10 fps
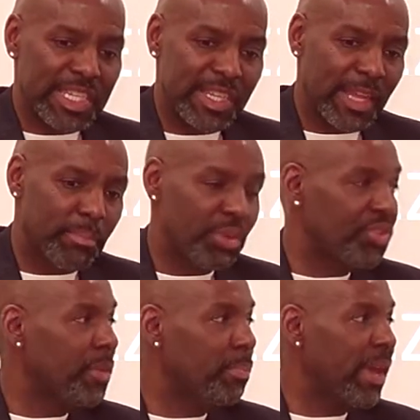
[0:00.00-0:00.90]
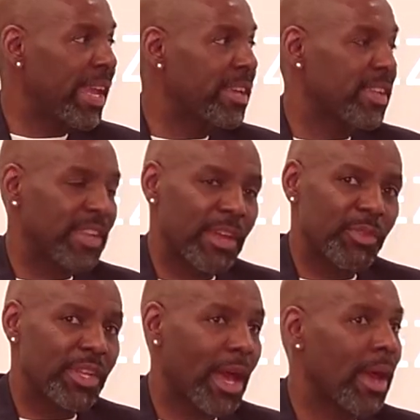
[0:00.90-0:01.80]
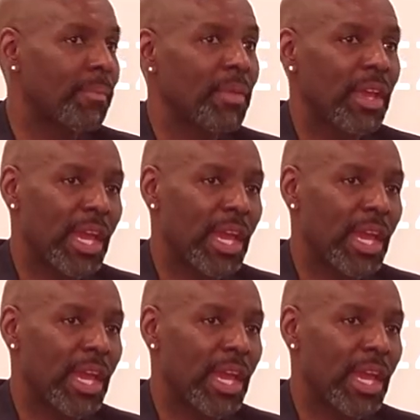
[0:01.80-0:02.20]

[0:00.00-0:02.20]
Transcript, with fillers: like building bank, because every time